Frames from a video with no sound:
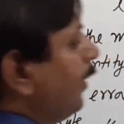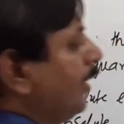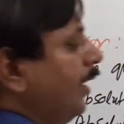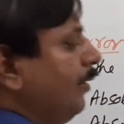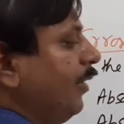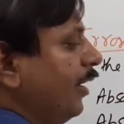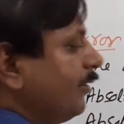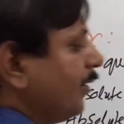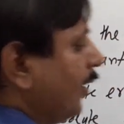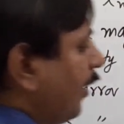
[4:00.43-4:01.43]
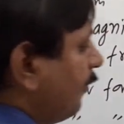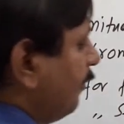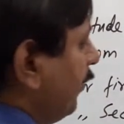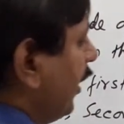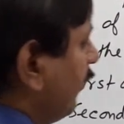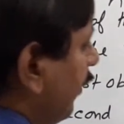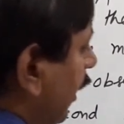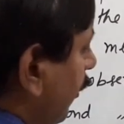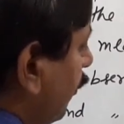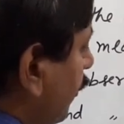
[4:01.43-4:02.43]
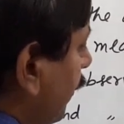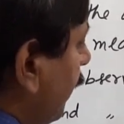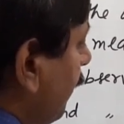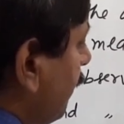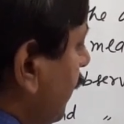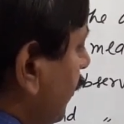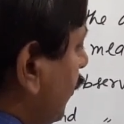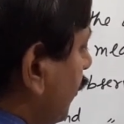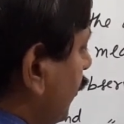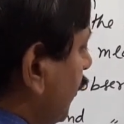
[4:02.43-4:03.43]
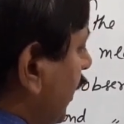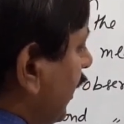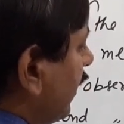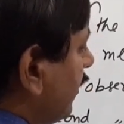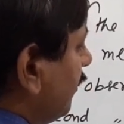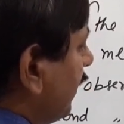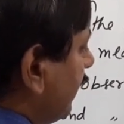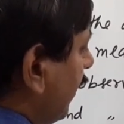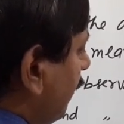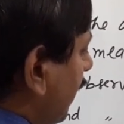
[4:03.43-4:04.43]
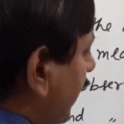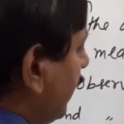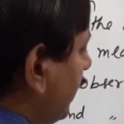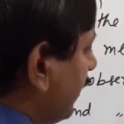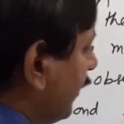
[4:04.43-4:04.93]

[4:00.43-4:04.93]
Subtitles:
deviation of mean value to nth measurement